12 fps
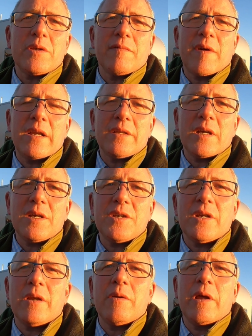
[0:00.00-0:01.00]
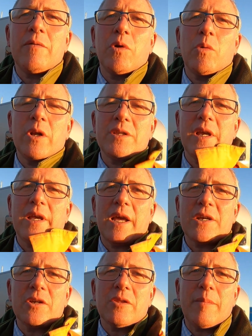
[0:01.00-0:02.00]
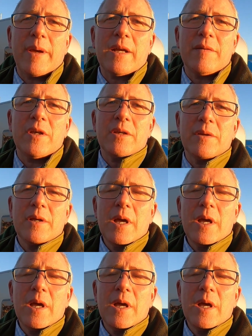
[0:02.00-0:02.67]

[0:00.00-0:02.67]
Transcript: it's a validation and if we want to take action on the back of it.